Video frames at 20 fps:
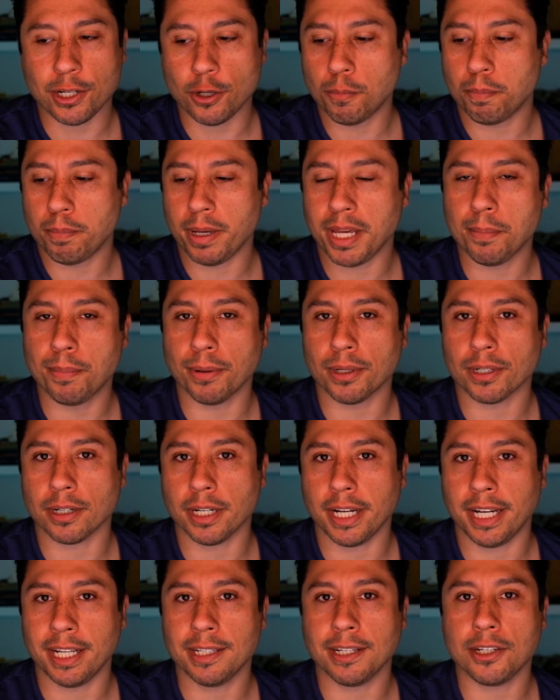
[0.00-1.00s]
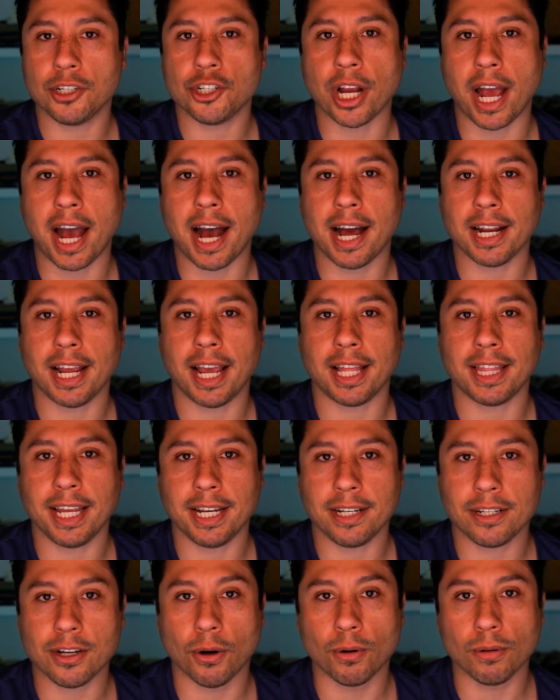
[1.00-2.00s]
I do, people are in the chat
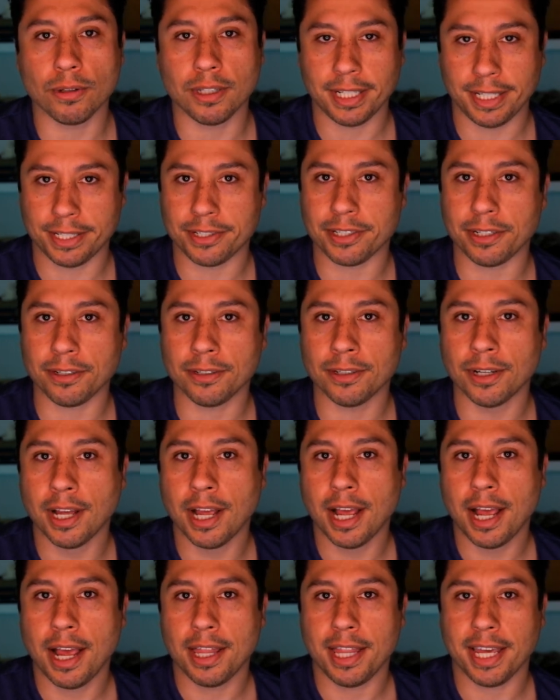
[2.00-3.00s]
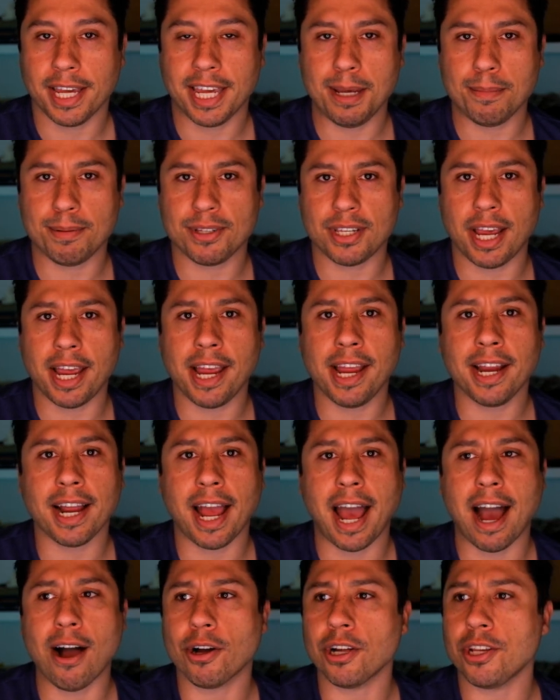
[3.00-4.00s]
and they don't listen. They keep
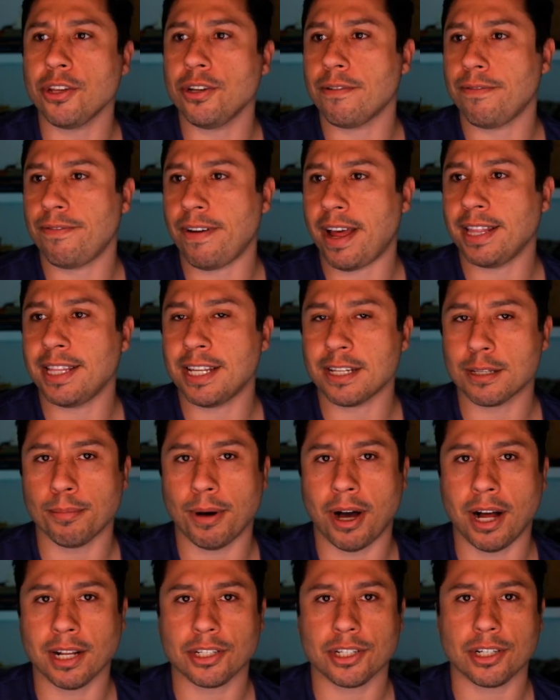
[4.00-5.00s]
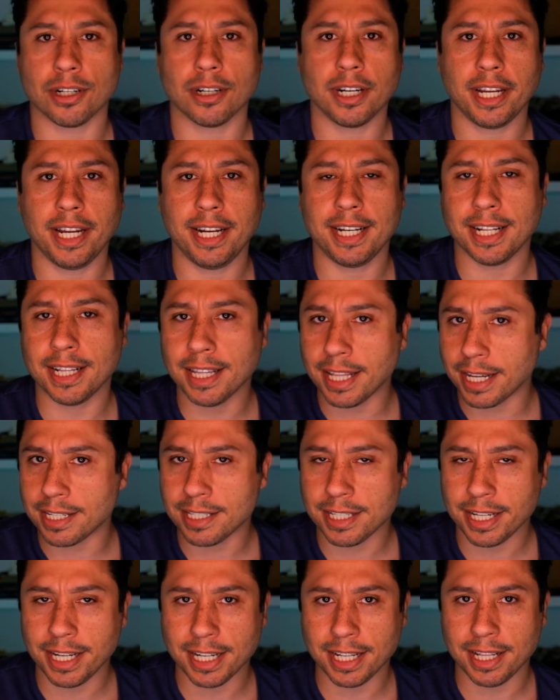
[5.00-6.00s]
saying, How can you defend this monster? He did
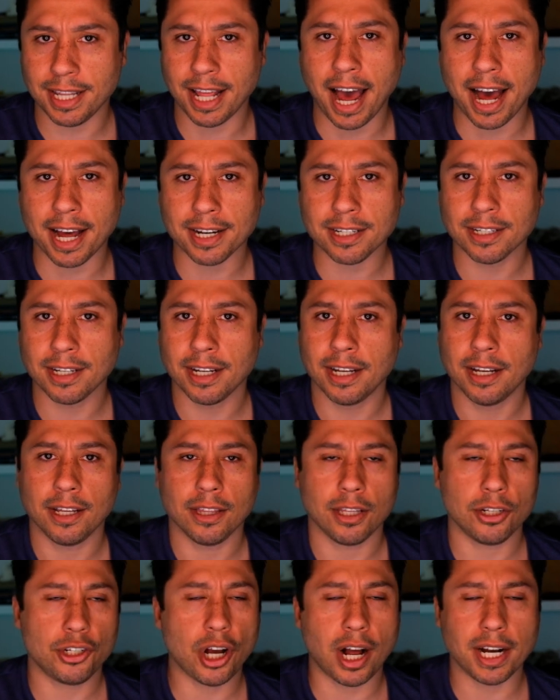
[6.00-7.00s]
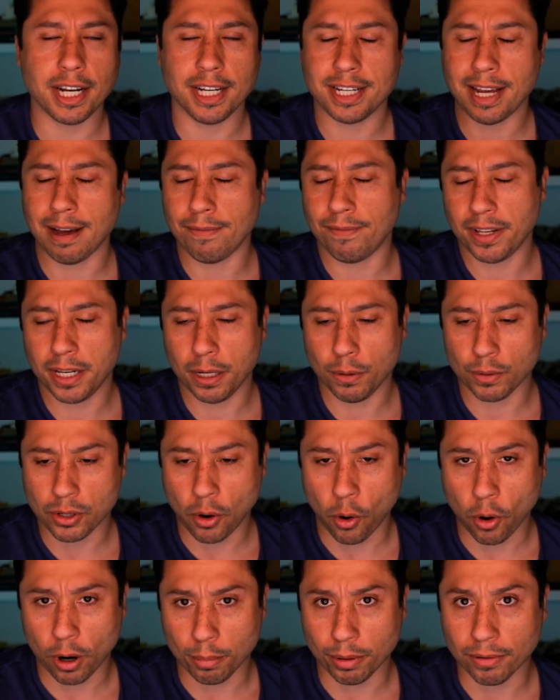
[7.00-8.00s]
this, he did that. The Johnny Depp video
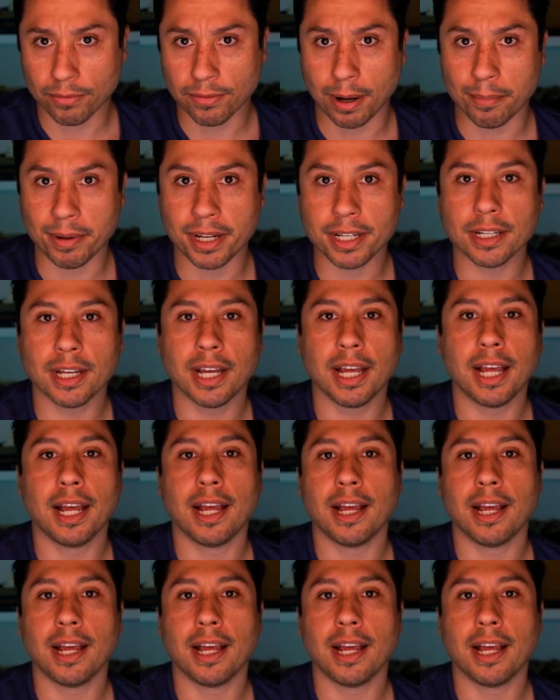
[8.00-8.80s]
is horrible from it.